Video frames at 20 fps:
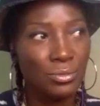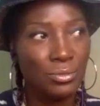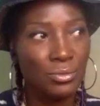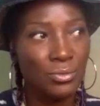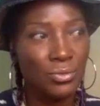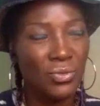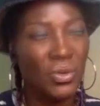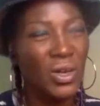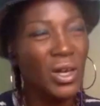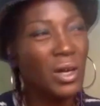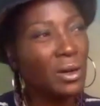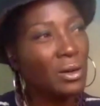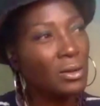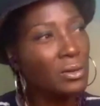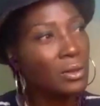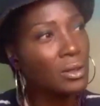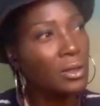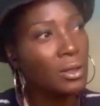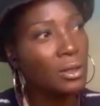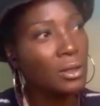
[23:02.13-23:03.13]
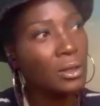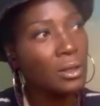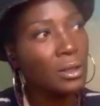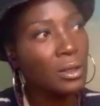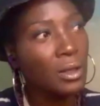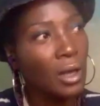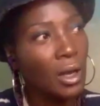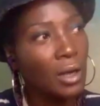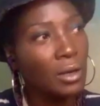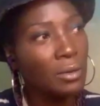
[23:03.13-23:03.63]
well,
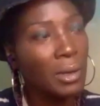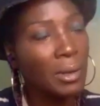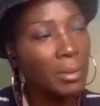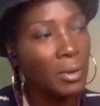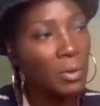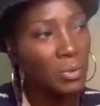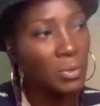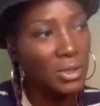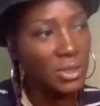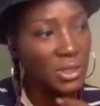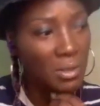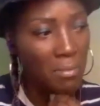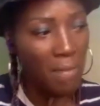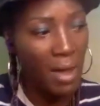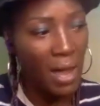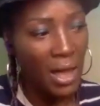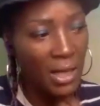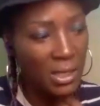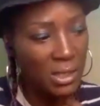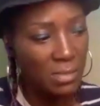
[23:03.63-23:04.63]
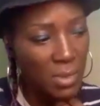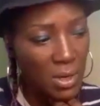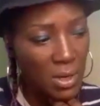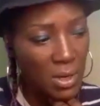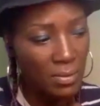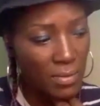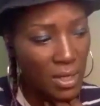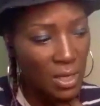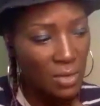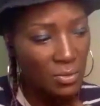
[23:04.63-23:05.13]
maybe it wasn't a
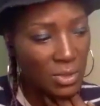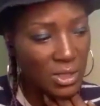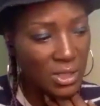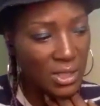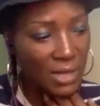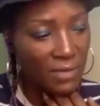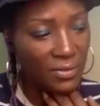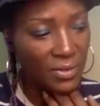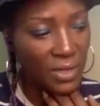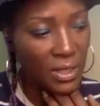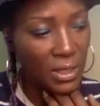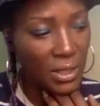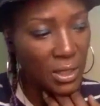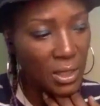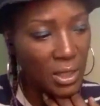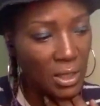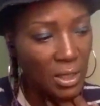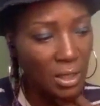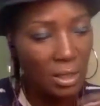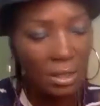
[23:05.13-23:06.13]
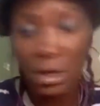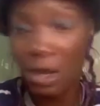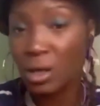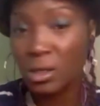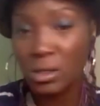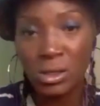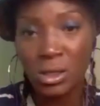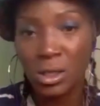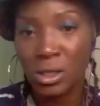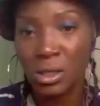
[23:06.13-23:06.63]
maximum. It was definitely a
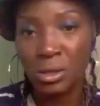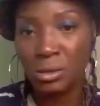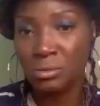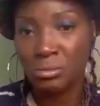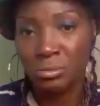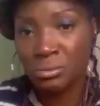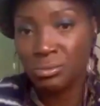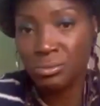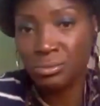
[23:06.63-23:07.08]
long-term,